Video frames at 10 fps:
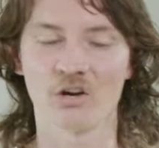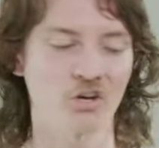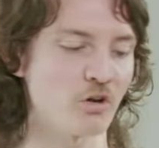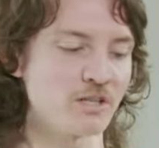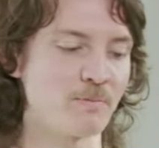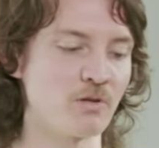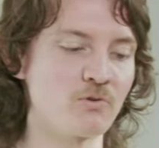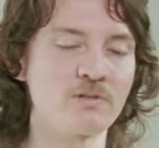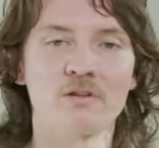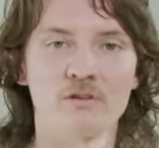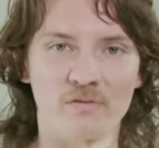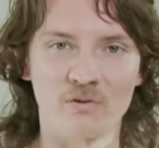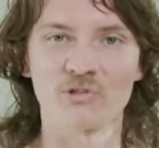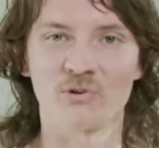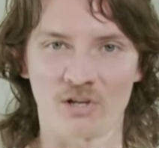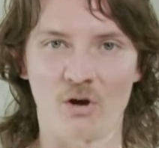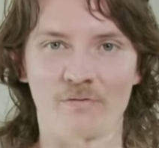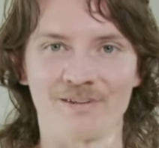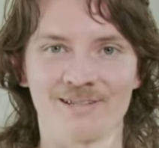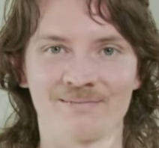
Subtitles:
I'm going to use the filter in coffee.